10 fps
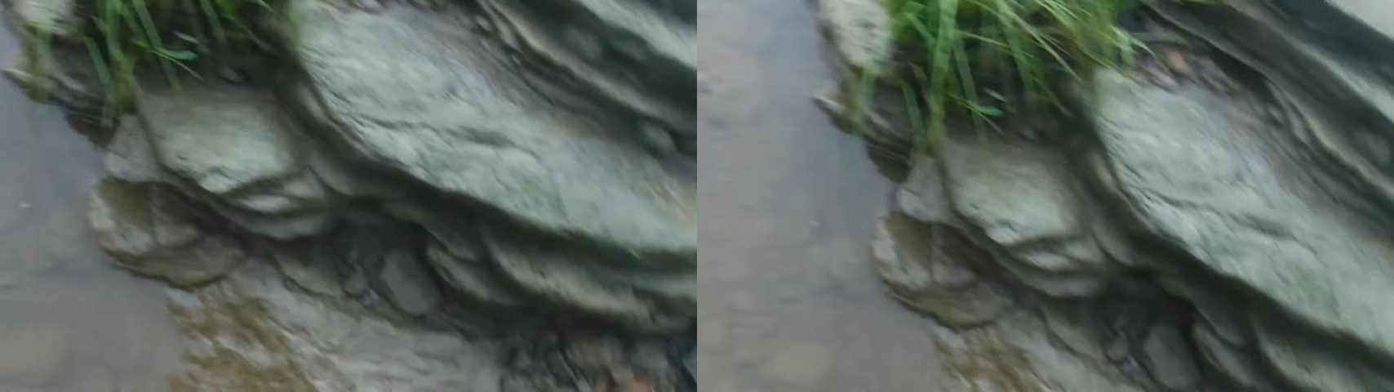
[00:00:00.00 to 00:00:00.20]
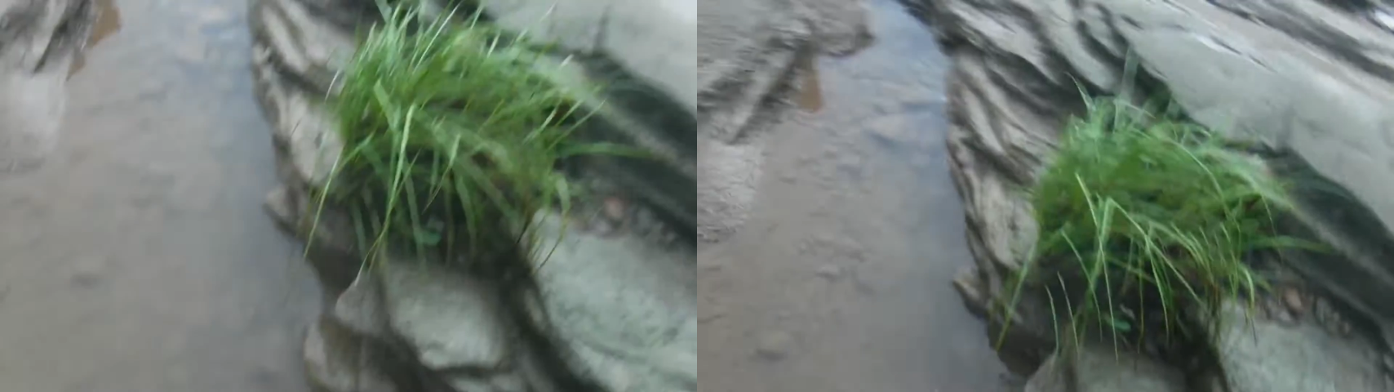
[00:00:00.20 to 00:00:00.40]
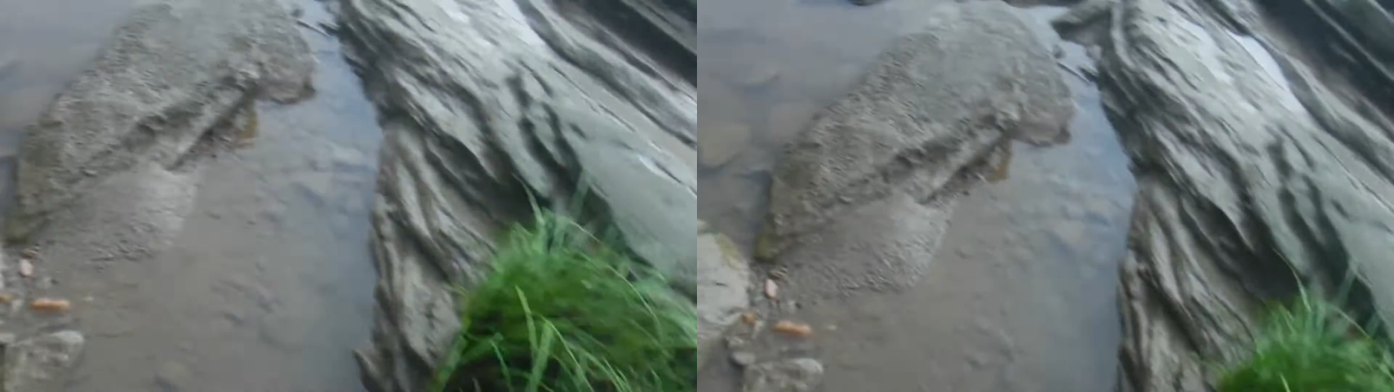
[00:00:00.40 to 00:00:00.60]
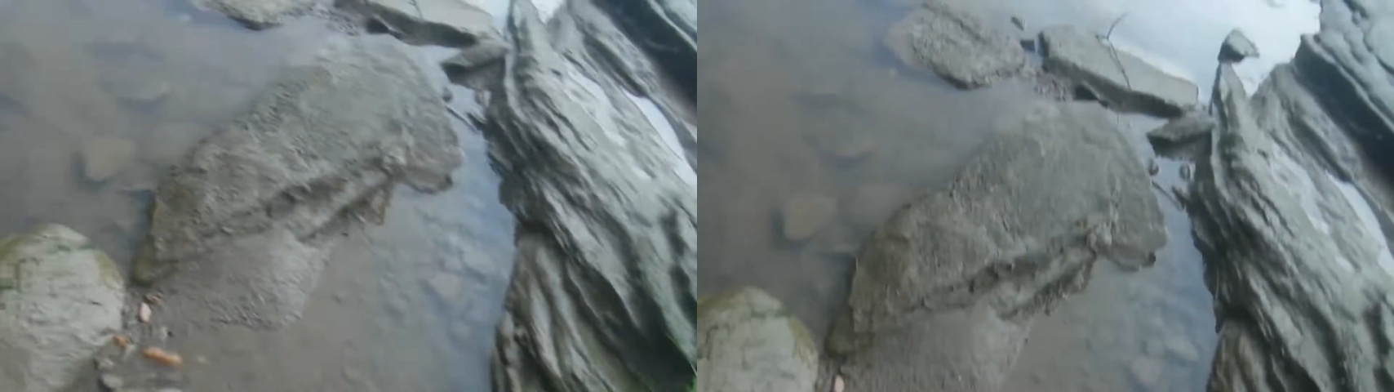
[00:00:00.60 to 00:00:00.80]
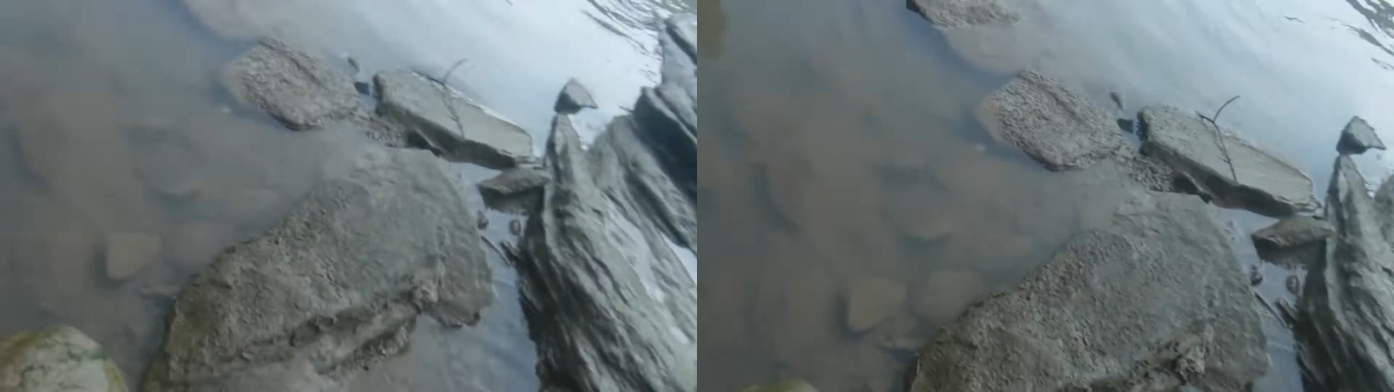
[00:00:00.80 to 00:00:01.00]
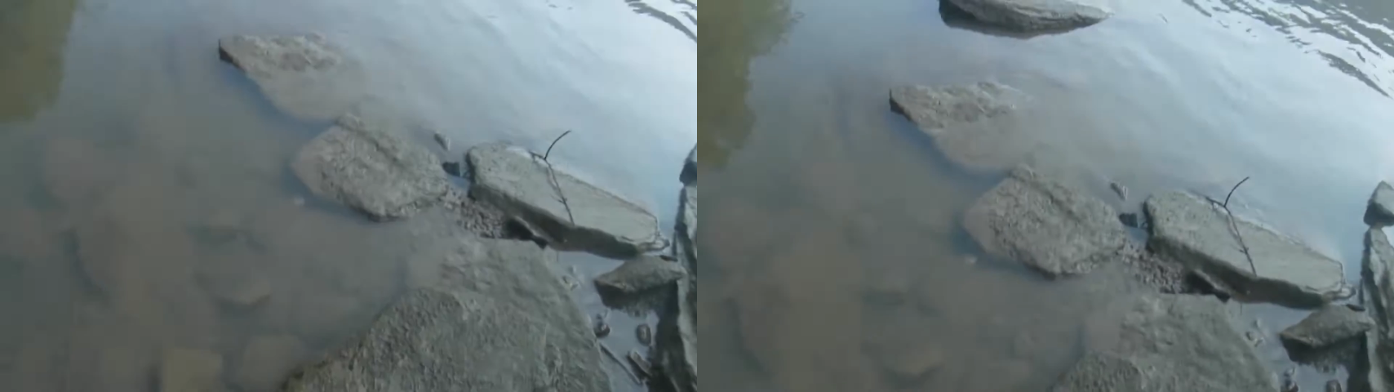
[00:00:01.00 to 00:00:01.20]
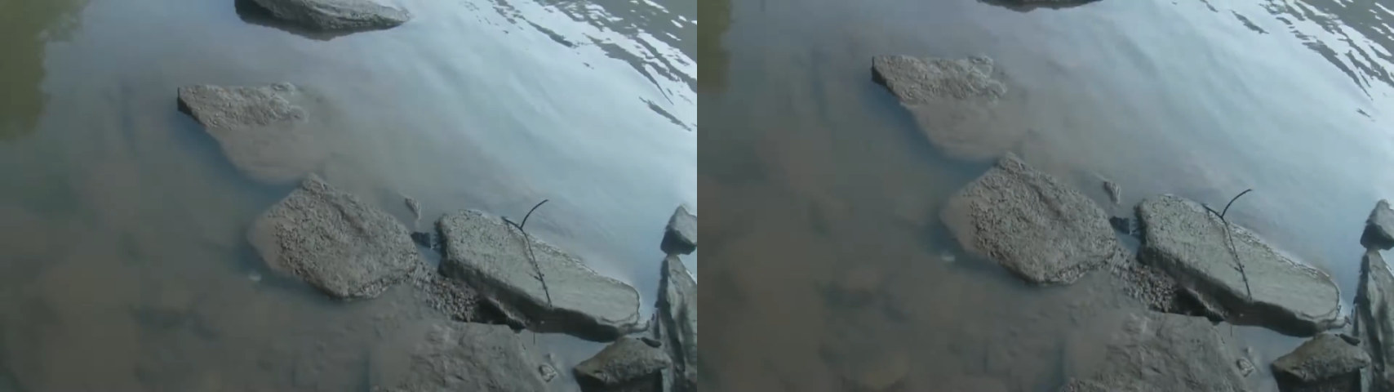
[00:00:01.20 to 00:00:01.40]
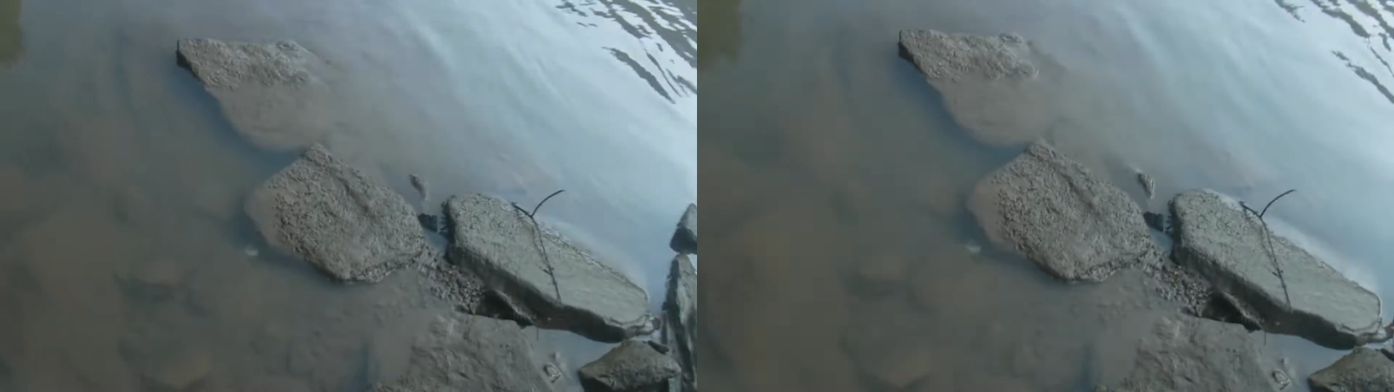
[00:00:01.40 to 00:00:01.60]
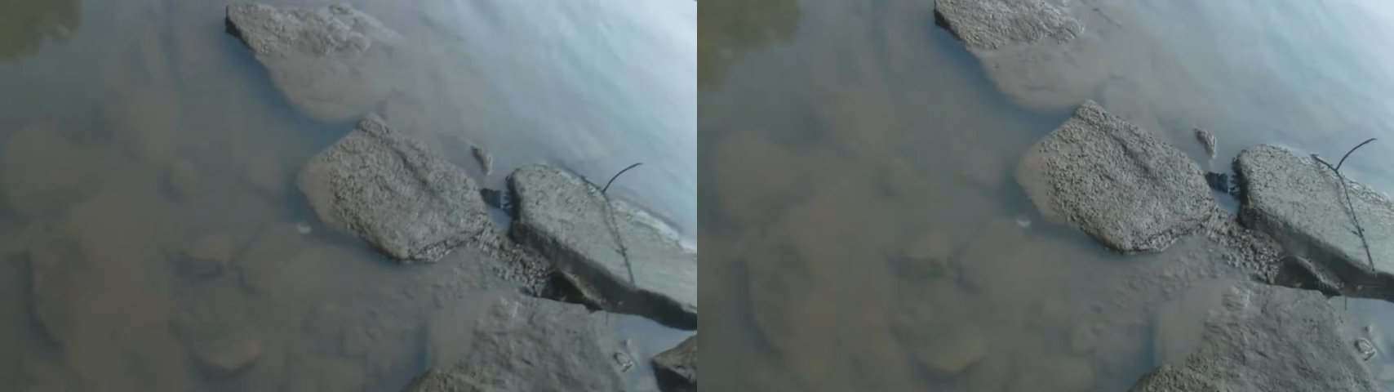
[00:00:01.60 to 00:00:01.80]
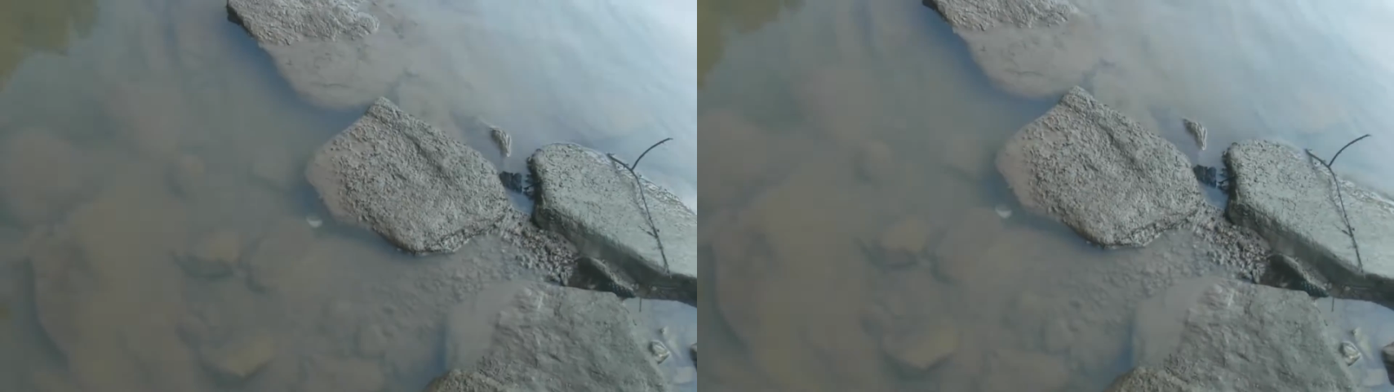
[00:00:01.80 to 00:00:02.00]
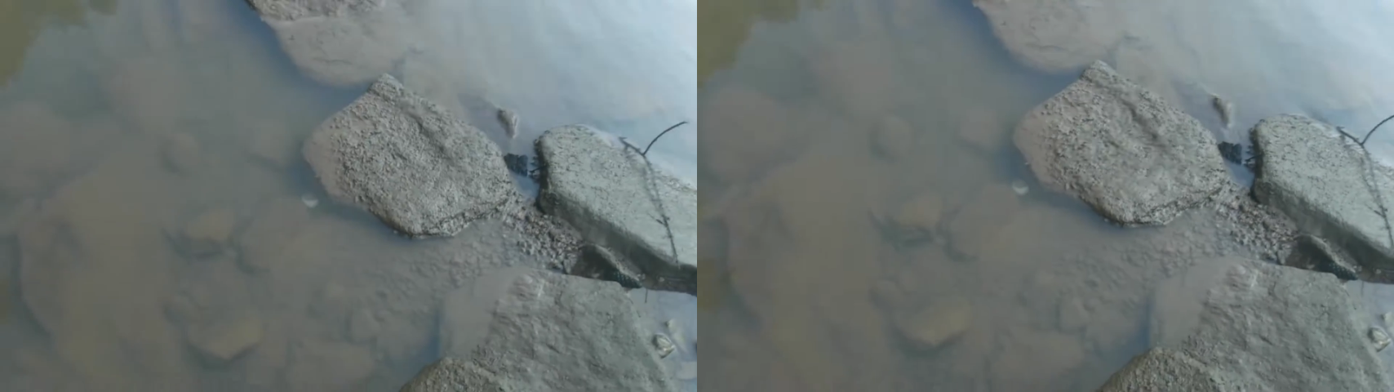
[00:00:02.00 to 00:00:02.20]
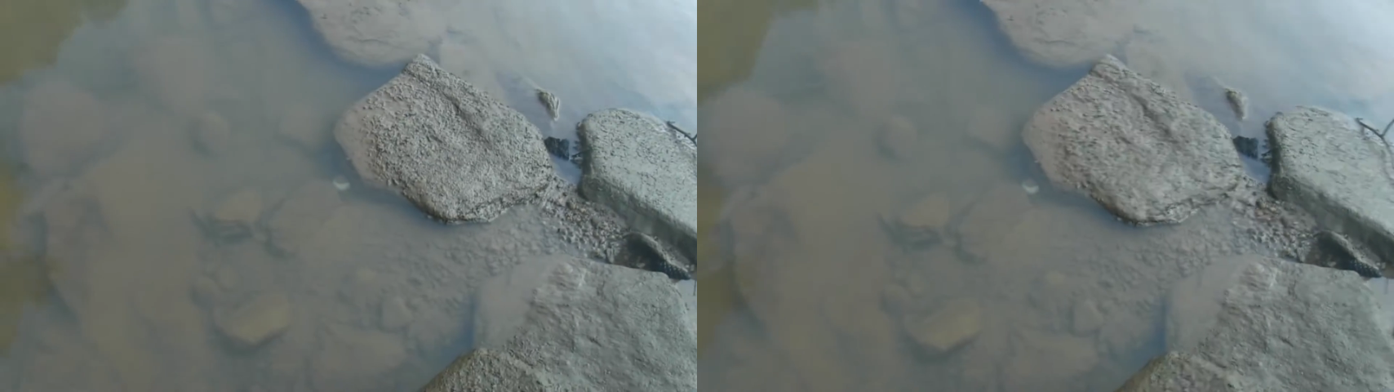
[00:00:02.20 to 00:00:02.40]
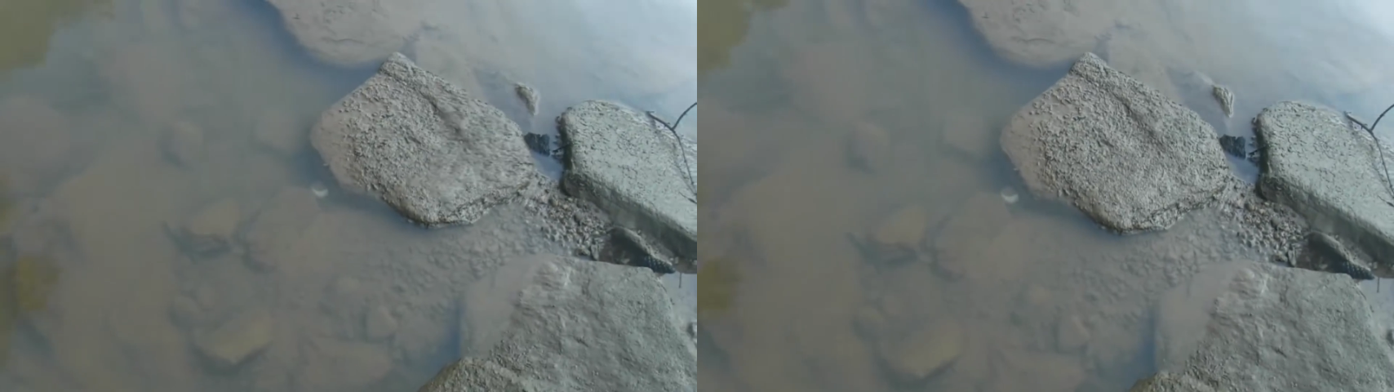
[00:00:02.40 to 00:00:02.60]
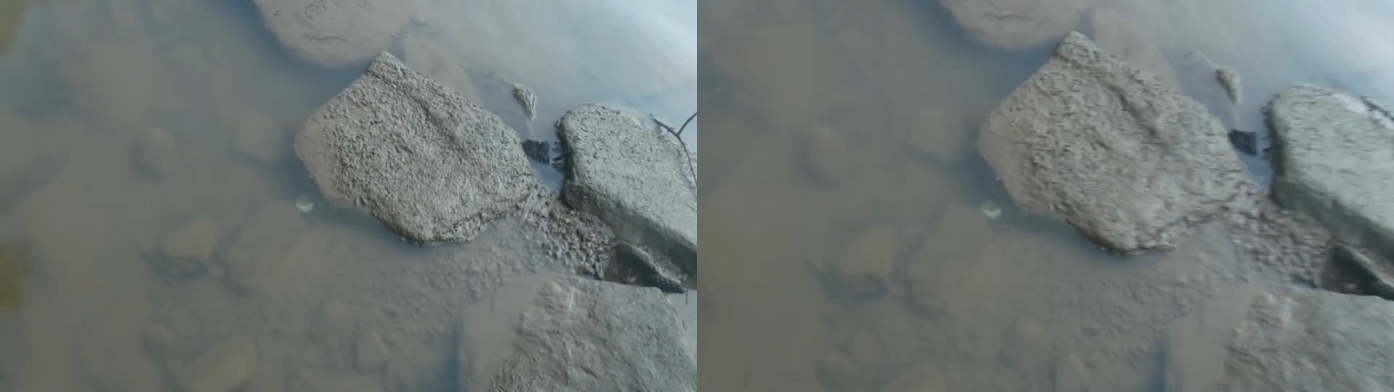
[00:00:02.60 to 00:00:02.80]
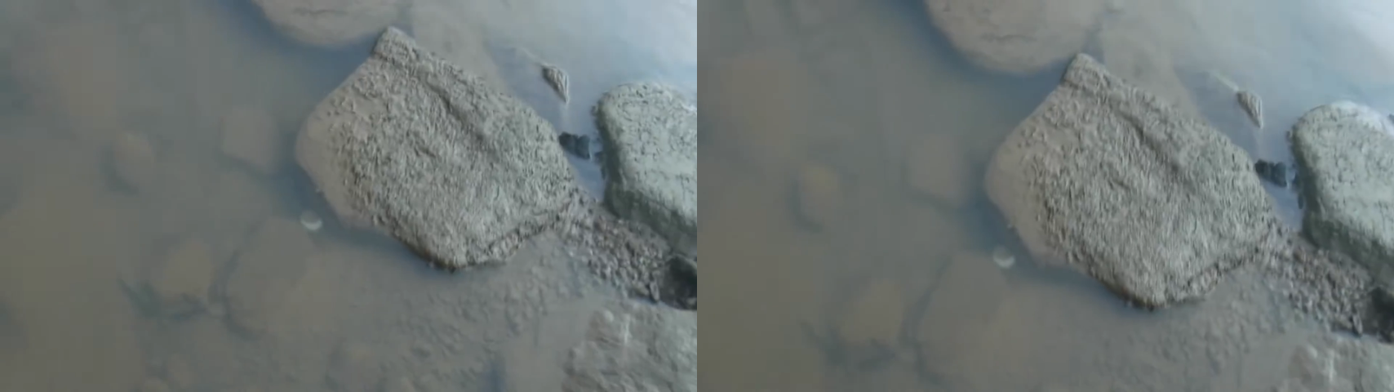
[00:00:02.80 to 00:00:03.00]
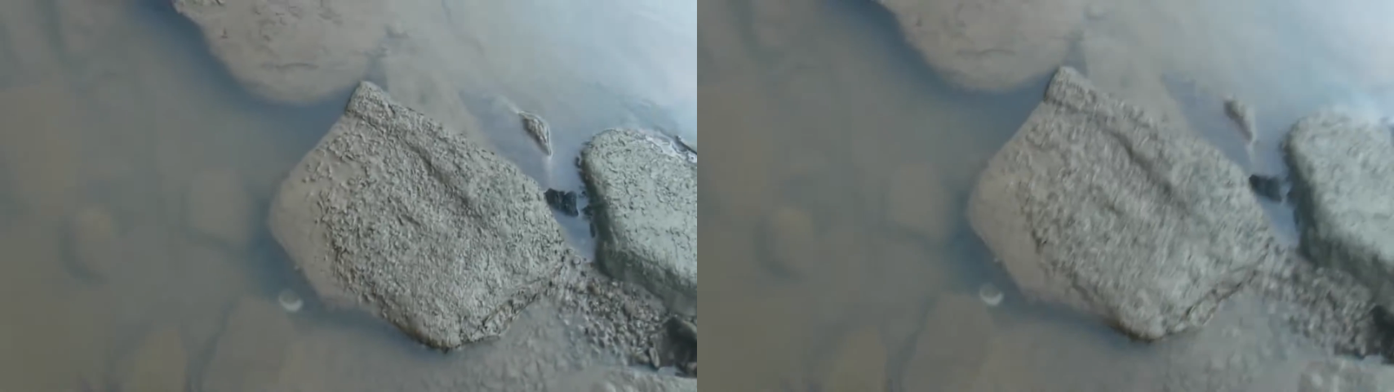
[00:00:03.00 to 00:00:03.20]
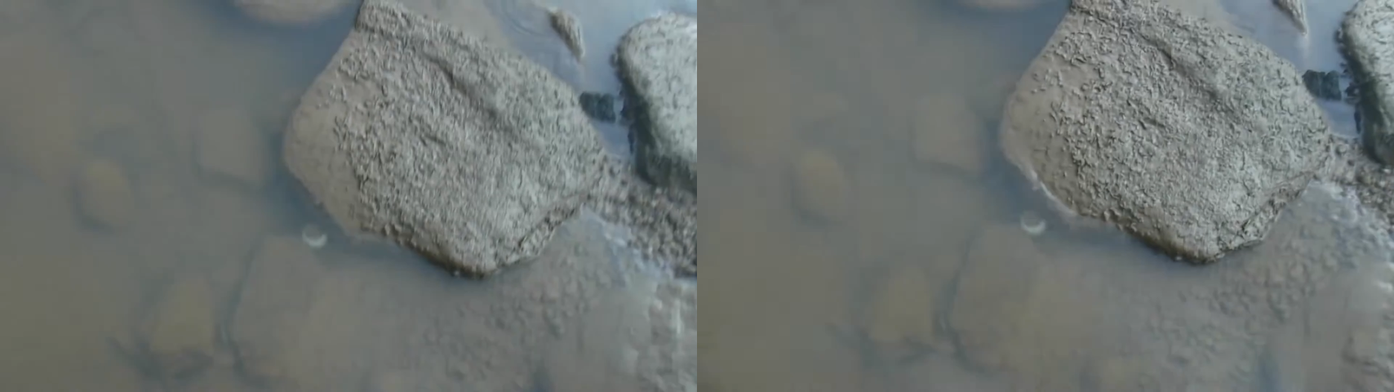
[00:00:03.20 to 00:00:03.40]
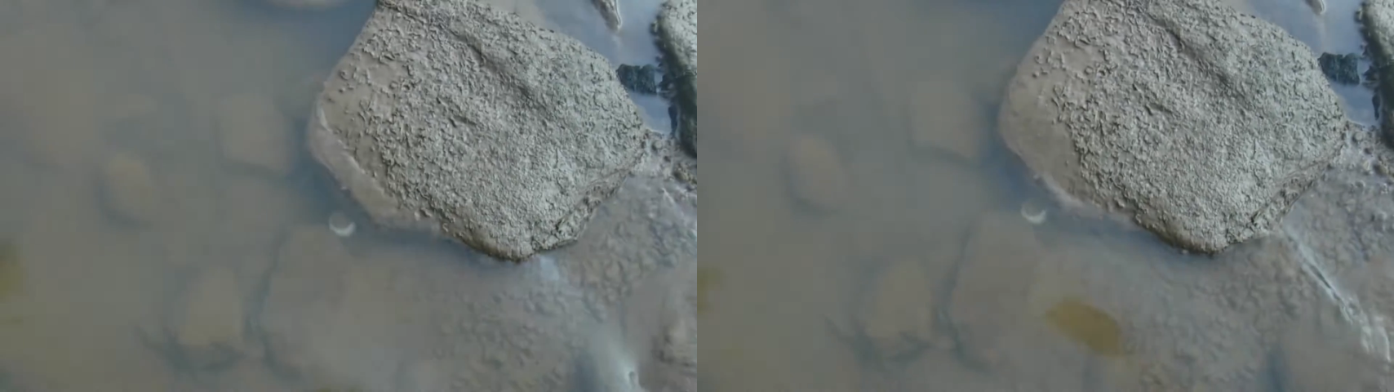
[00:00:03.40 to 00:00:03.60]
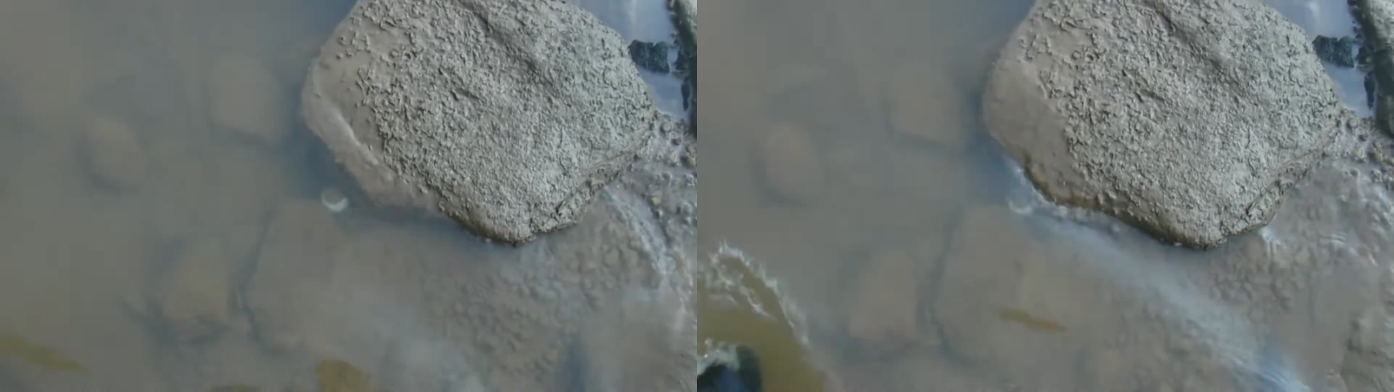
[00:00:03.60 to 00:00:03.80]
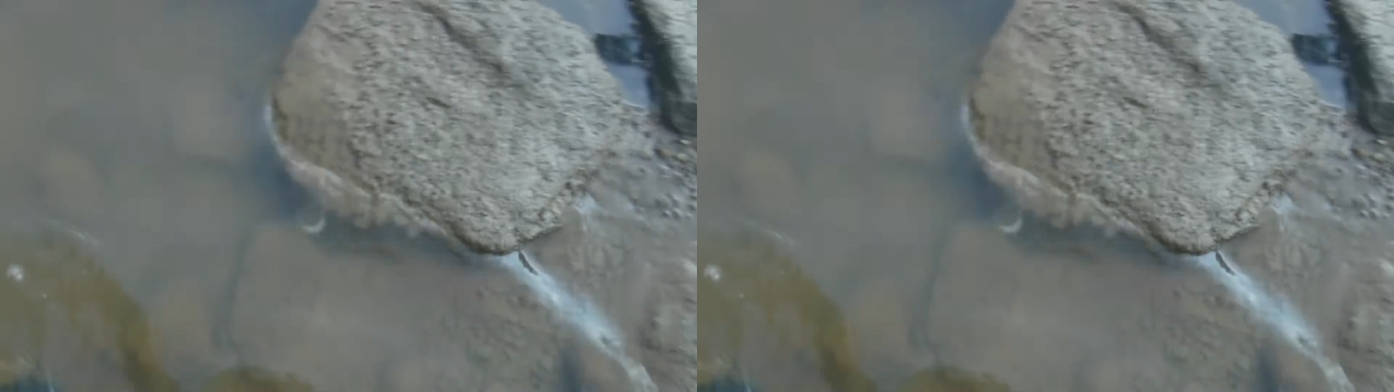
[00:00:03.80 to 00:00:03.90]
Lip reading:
[unreadable: no face in view]